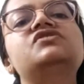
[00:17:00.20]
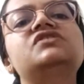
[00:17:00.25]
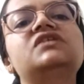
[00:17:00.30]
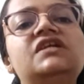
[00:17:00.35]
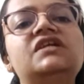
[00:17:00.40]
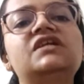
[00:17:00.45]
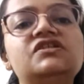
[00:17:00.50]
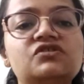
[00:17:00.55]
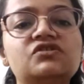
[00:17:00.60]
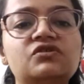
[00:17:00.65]

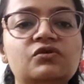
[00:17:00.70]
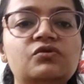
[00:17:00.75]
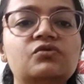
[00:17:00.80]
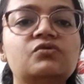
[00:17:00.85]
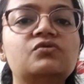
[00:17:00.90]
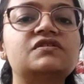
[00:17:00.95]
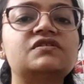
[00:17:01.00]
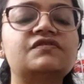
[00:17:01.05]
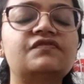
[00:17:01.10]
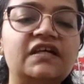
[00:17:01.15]
to change
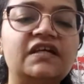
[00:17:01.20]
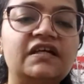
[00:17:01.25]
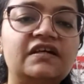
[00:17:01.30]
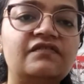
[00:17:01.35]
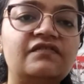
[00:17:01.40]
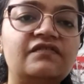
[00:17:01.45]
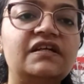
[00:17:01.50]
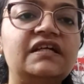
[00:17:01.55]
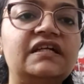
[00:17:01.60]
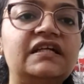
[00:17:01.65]
clothes
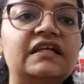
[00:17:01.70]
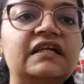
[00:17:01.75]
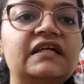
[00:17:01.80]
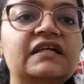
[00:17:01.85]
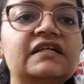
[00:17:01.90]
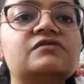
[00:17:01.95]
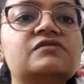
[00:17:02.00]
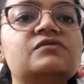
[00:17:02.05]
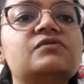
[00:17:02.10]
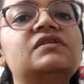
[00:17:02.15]

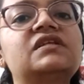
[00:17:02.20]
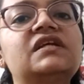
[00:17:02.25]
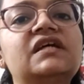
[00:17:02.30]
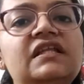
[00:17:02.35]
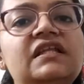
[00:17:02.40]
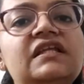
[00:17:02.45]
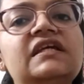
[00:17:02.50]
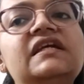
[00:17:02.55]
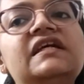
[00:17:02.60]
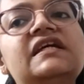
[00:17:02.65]
frequently, so
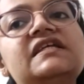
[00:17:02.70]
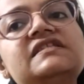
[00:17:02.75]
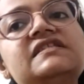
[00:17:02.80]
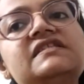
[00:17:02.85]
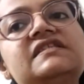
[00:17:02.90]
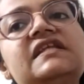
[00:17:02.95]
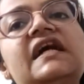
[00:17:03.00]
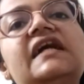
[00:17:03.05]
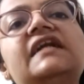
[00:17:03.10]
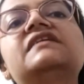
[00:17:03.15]
then yes,
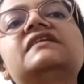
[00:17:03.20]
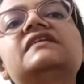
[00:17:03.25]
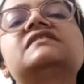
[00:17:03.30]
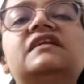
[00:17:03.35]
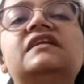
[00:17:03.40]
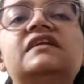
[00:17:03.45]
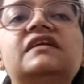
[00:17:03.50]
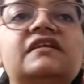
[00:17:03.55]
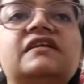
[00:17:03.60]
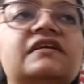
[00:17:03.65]
that is
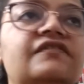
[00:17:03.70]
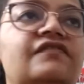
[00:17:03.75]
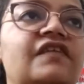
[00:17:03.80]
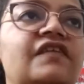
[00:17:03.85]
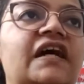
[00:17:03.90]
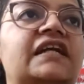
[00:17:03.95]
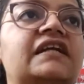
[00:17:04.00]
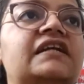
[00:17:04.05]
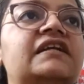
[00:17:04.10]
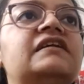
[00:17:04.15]
another
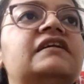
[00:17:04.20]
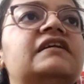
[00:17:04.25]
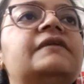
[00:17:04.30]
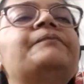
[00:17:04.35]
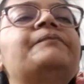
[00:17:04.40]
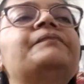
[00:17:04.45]
factor.